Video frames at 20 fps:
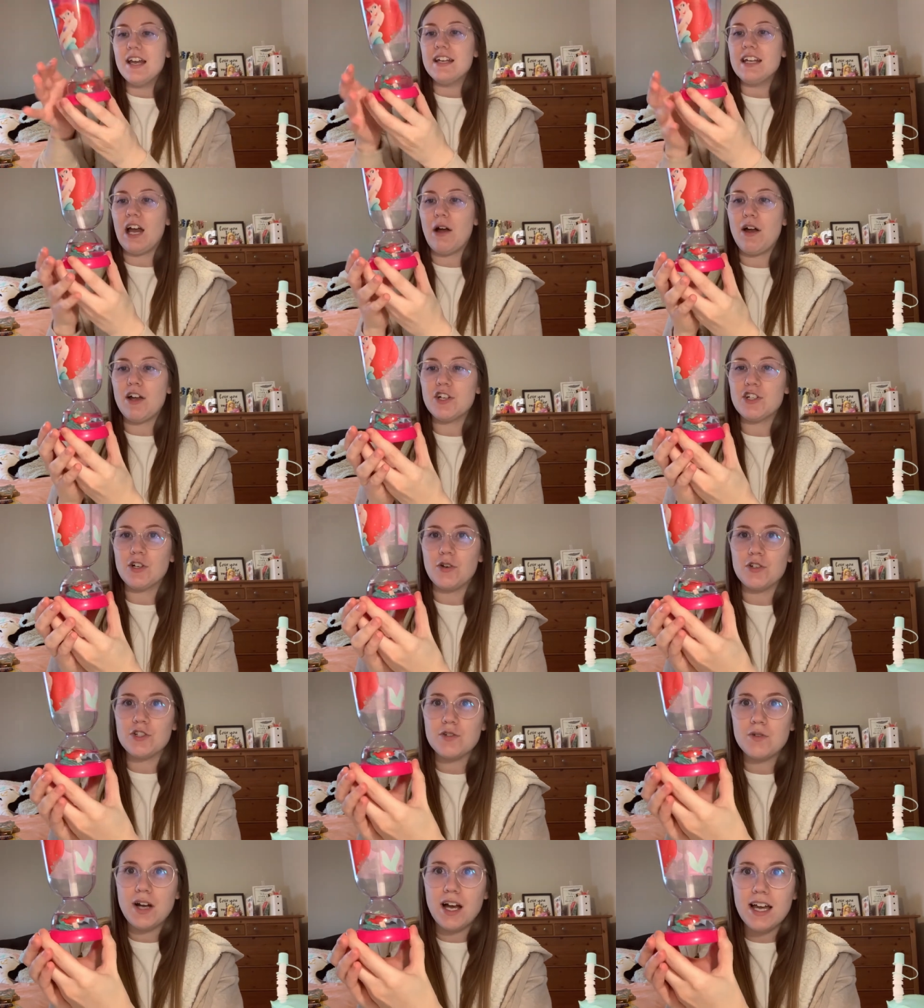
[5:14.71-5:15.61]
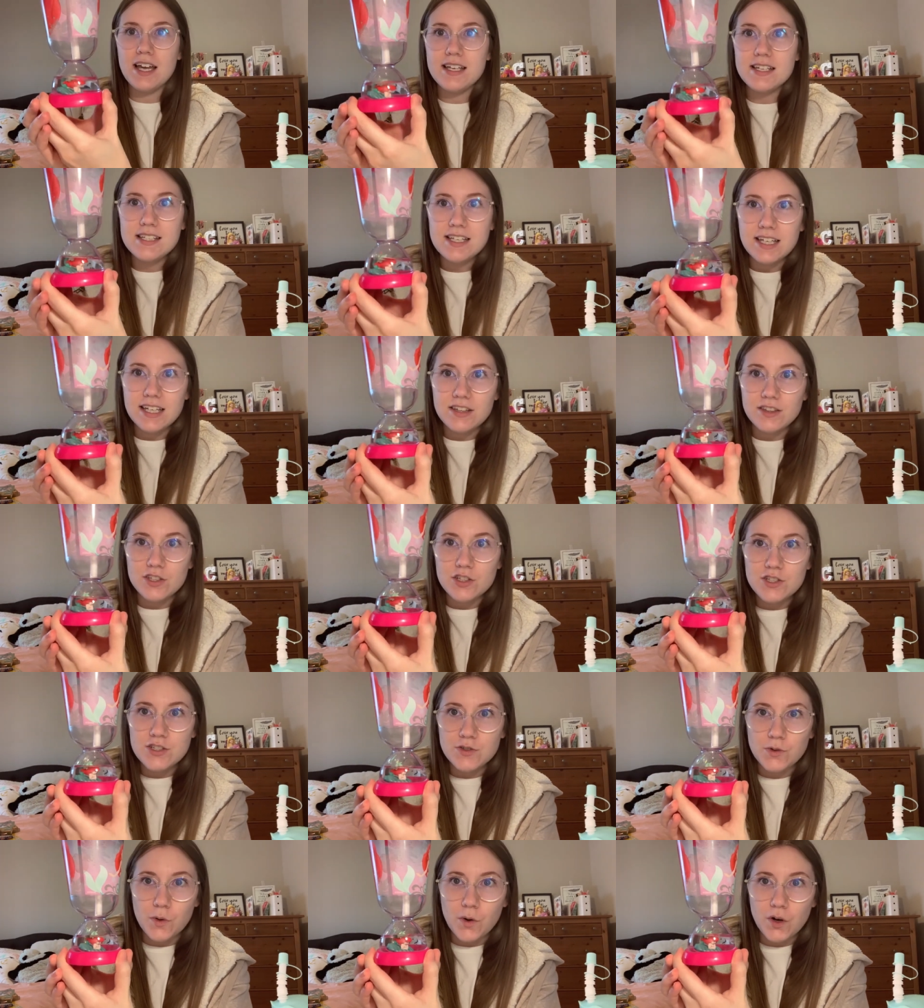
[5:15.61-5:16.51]
Now I showed you guys in the
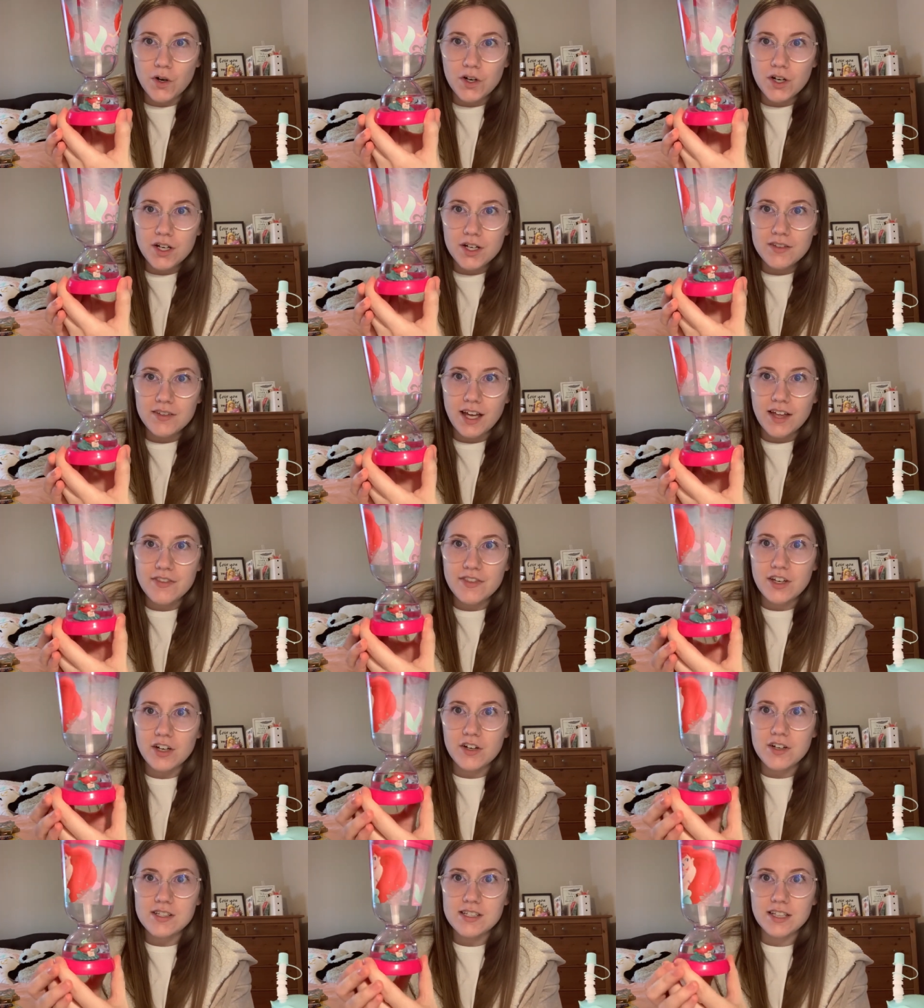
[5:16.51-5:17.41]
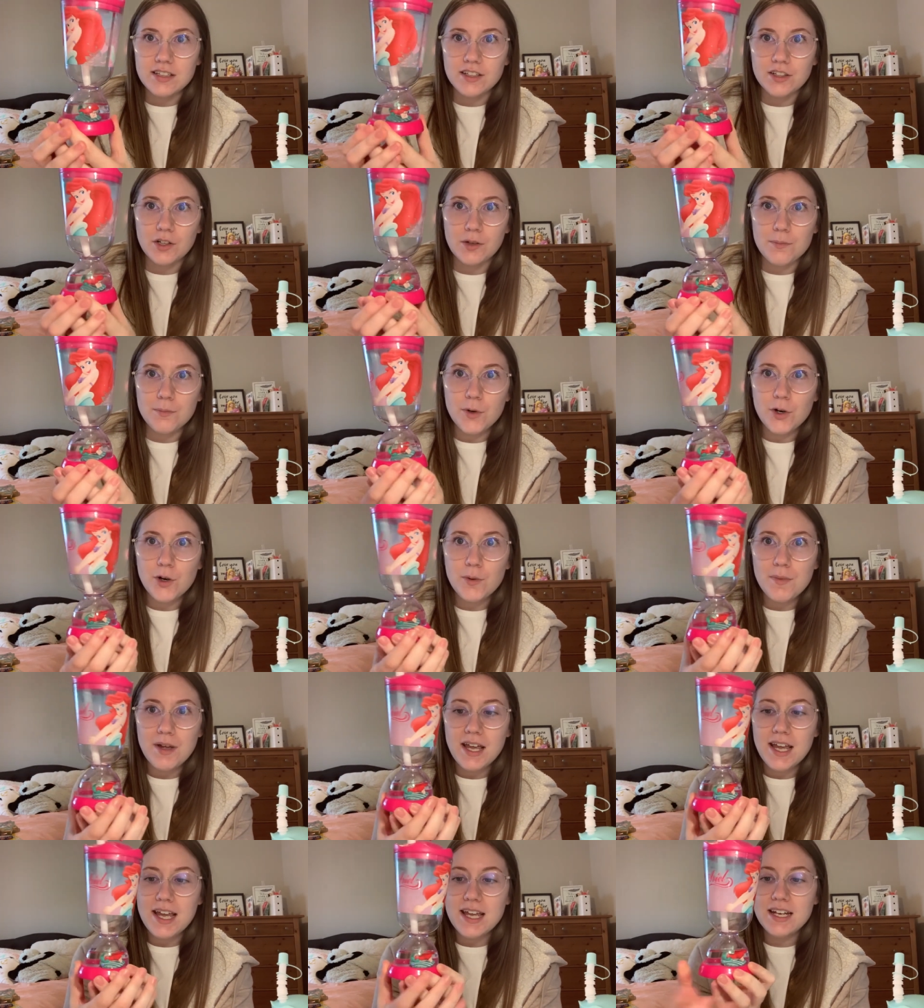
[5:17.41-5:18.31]
store that there's a little
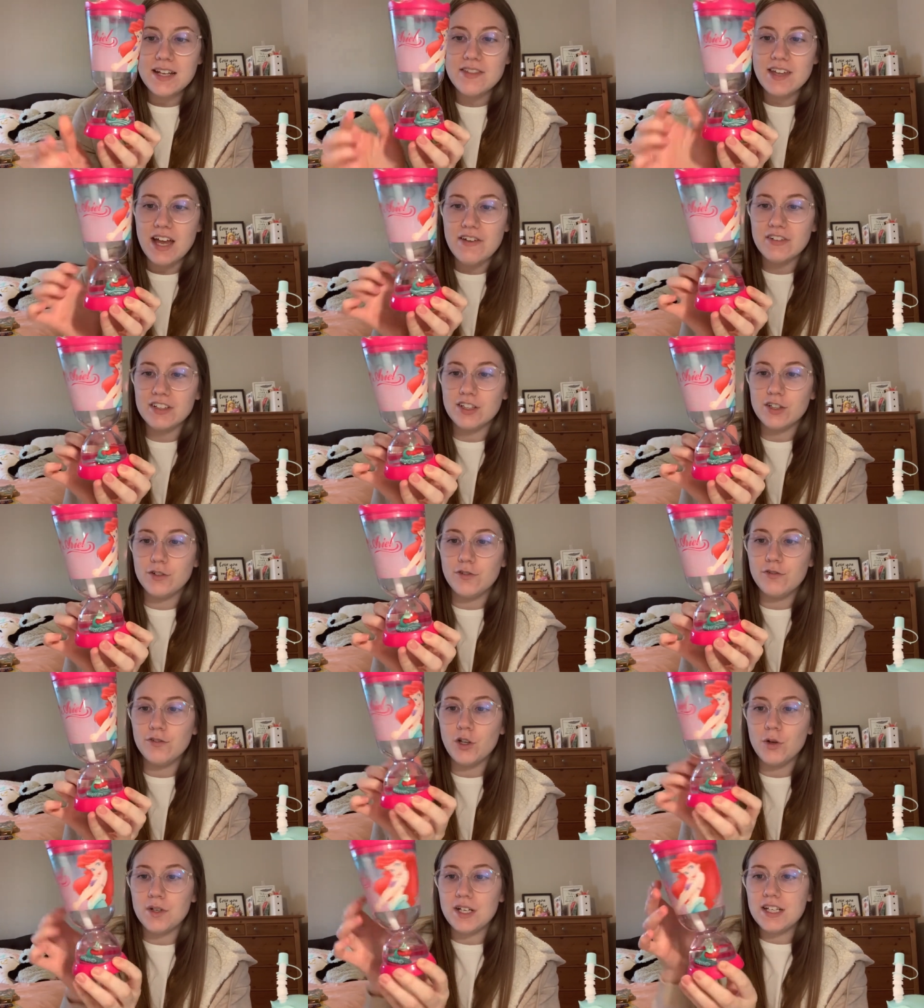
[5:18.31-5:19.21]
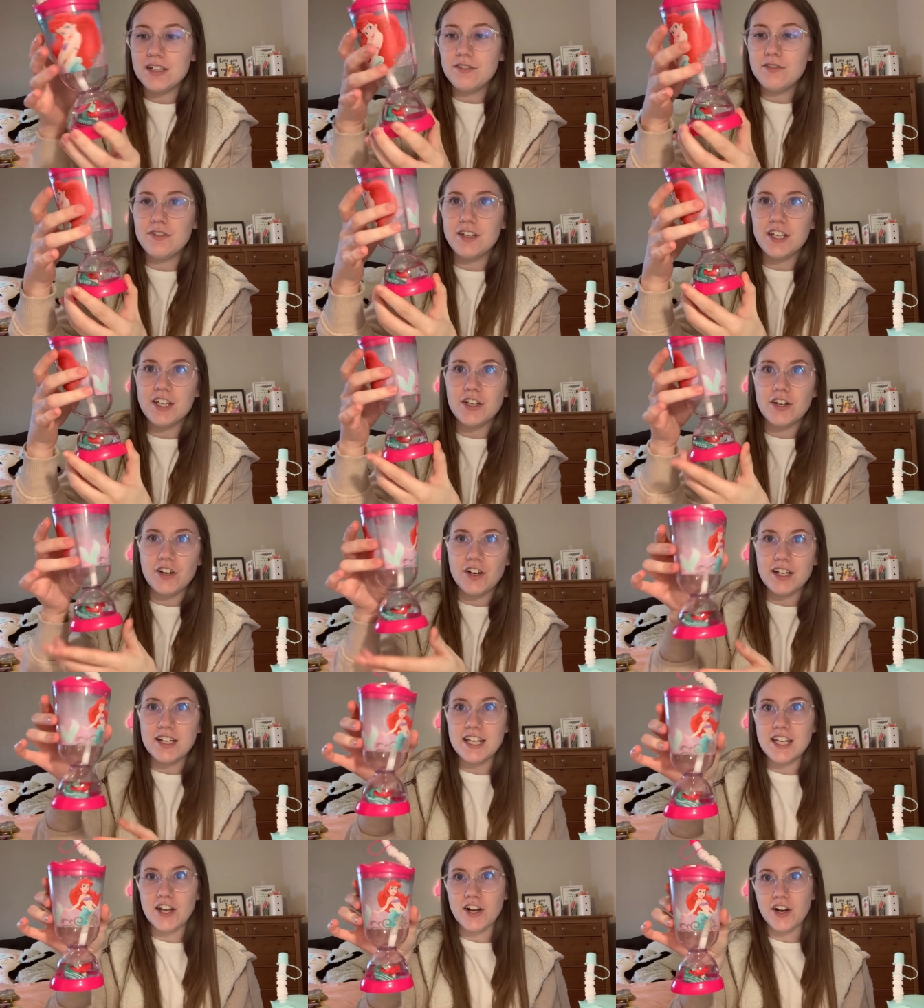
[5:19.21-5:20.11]
mermaid. They have a little floating figure
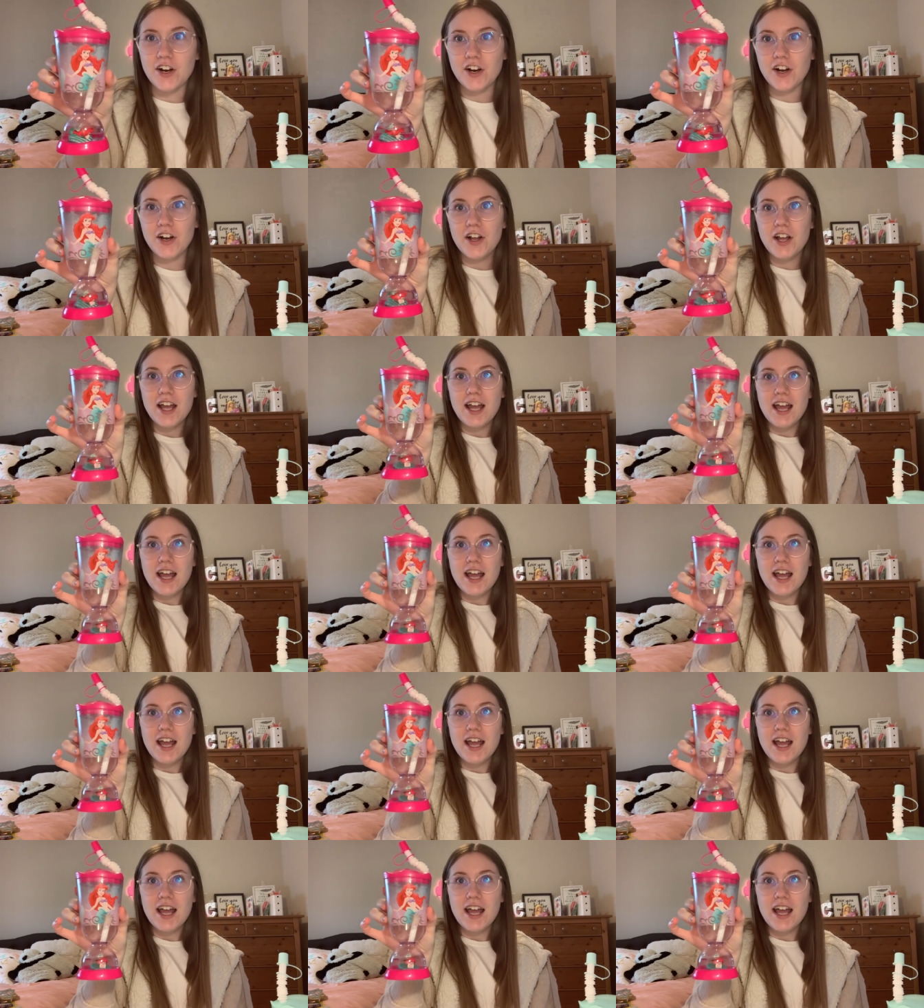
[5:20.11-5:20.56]
in here.